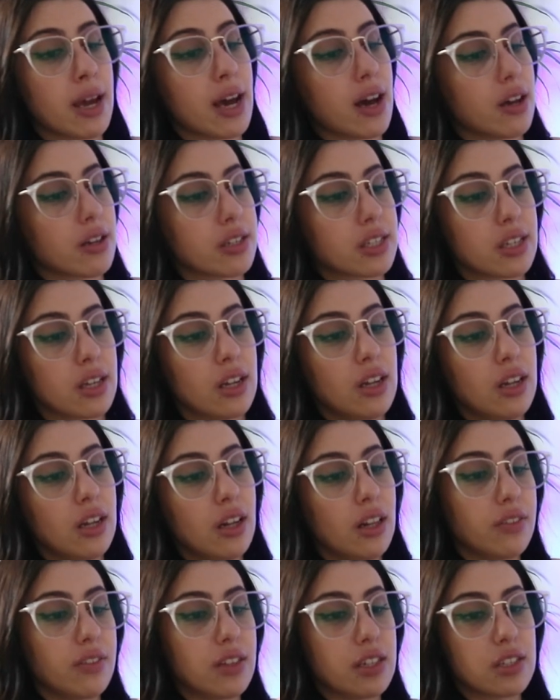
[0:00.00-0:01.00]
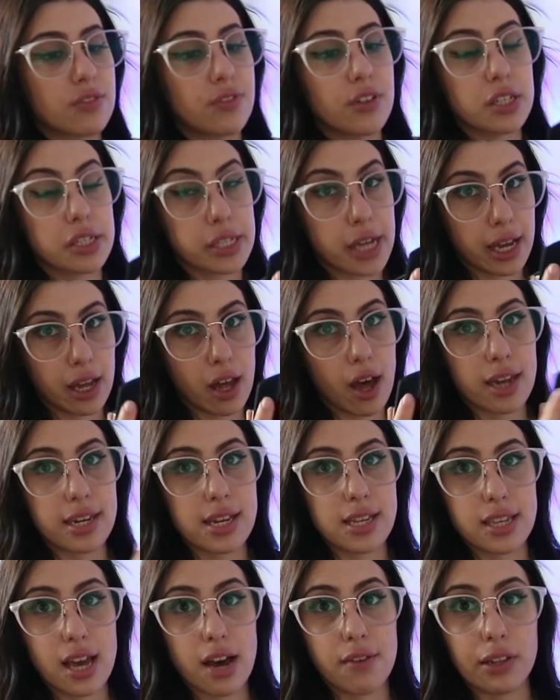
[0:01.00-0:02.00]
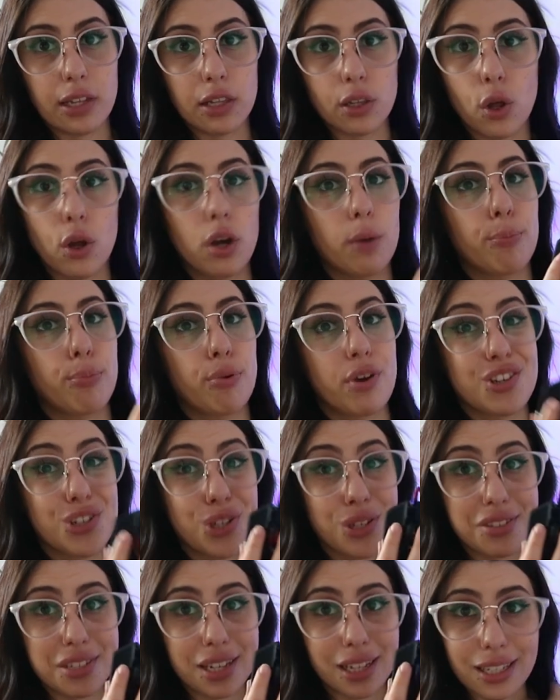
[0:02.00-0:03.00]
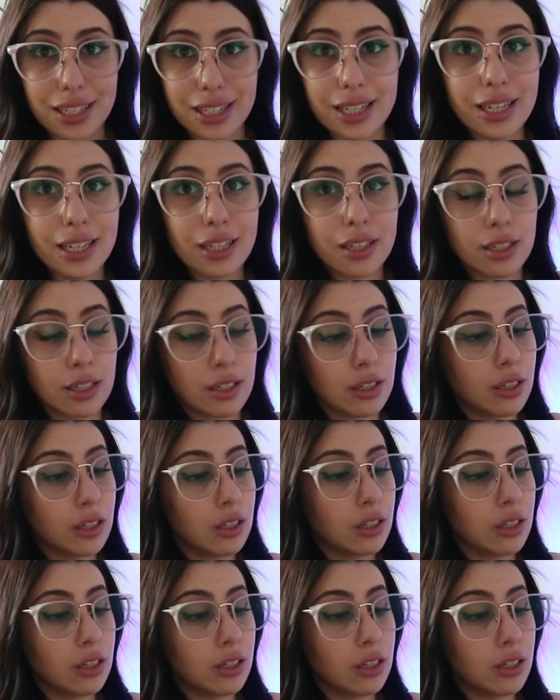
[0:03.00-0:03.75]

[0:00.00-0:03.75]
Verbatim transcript: mouse. This feels like I need to have a lot of pressure to click.